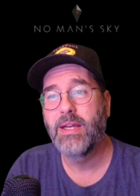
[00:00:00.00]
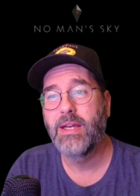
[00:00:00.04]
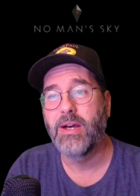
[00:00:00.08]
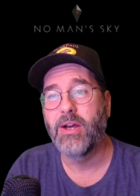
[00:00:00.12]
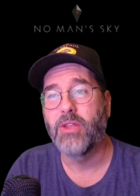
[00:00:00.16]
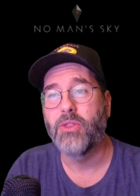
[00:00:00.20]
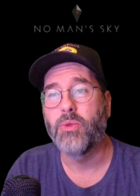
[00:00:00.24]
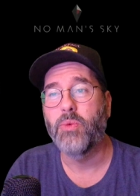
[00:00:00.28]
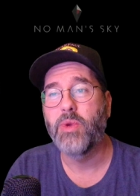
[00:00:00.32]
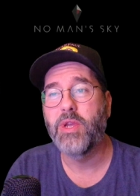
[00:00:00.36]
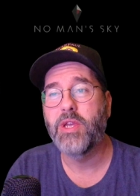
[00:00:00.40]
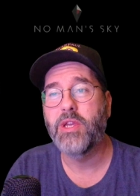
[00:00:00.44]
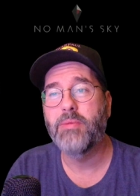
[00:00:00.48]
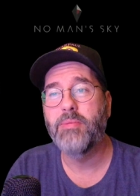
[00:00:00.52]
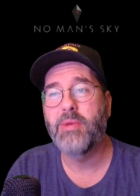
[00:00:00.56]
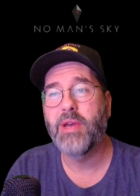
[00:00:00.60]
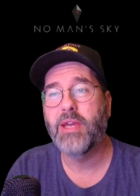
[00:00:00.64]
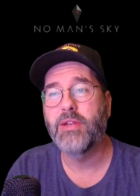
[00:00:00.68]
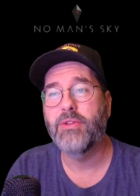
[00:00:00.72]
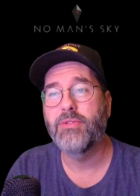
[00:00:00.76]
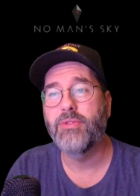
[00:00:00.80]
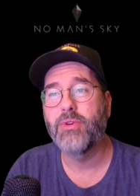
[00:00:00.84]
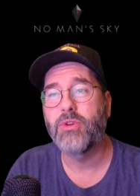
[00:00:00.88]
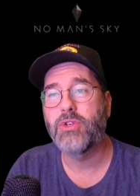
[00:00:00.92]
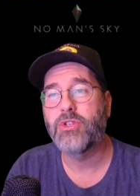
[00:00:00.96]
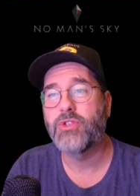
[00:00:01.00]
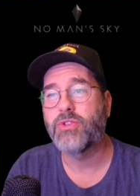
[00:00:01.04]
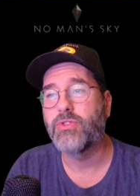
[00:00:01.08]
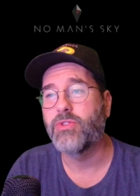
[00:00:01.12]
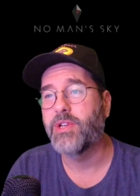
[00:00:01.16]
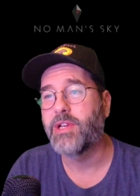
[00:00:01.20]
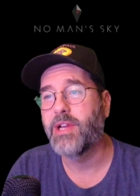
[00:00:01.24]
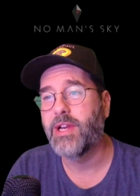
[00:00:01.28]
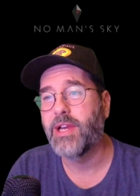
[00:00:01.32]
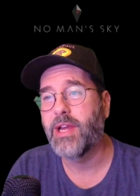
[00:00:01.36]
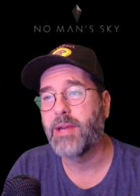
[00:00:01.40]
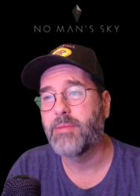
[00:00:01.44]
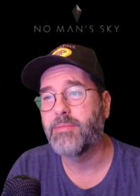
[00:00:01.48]
On the week of my
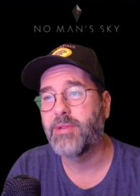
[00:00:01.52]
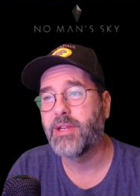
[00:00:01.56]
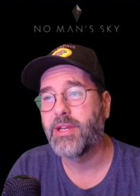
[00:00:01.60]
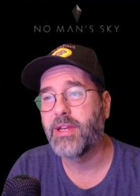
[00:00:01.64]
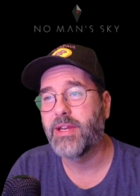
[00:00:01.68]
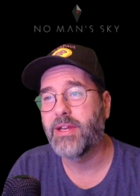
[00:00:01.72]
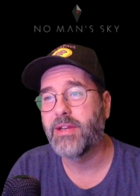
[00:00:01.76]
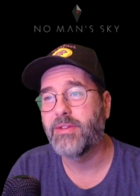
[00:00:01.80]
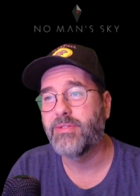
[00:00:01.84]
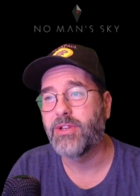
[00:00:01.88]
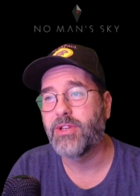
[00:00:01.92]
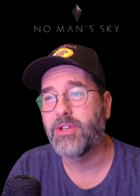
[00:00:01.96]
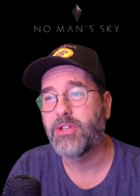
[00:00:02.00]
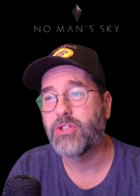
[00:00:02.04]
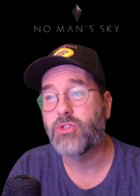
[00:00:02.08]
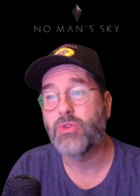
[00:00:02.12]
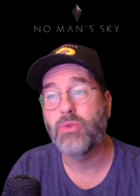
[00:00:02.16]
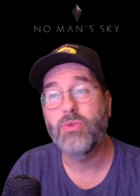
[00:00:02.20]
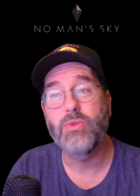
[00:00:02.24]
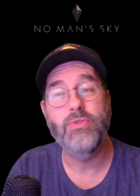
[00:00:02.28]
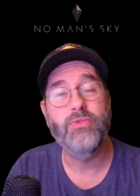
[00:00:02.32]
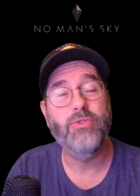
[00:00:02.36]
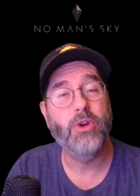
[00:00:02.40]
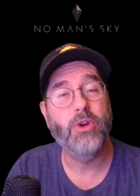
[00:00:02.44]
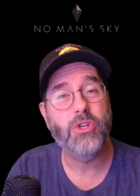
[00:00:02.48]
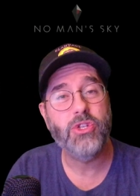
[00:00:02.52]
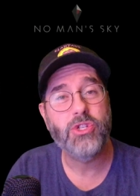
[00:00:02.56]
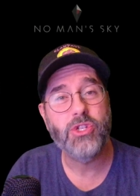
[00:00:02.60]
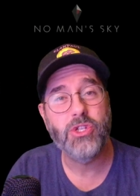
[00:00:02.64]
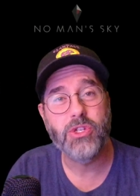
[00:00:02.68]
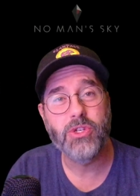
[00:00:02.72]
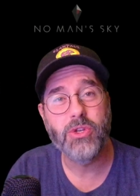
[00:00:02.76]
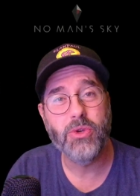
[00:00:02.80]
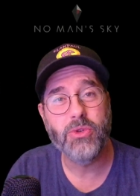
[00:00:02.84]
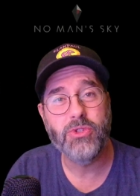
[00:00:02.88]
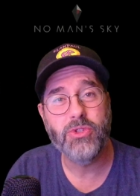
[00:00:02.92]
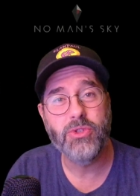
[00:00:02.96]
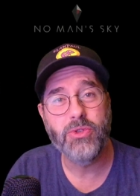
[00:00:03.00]
anniversary, I happen to have a school function to
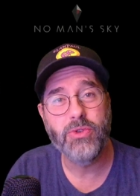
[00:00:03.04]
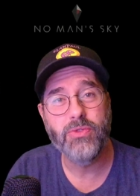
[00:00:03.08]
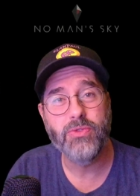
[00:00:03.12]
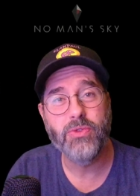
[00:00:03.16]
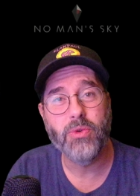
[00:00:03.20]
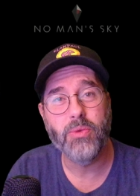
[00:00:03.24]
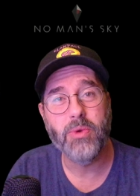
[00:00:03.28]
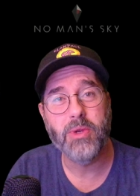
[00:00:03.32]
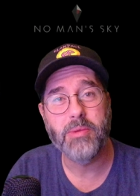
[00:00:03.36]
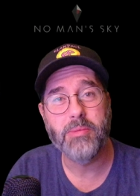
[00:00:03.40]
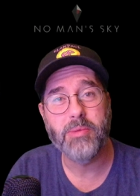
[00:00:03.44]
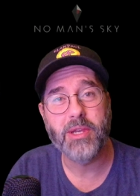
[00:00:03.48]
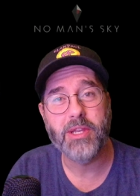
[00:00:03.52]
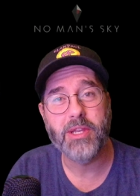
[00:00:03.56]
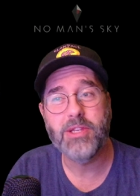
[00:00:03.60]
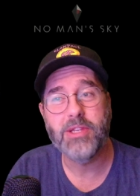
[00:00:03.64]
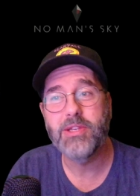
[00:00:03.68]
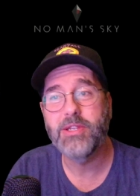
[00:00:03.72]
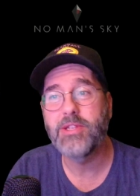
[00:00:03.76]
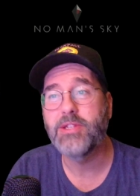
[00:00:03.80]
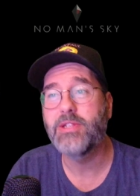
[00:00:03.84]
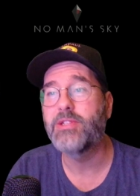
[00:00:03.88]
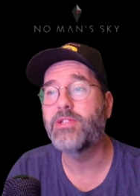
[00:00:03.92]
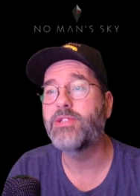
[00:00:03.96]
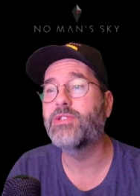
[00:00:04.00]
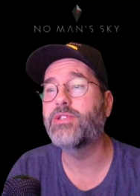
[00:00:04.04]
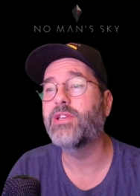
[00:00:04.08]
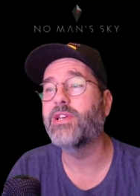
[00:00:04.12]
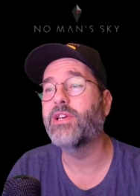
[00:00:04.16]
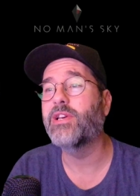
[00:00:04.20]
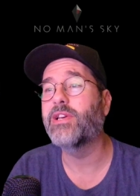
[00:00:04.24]
go to for one of my kids.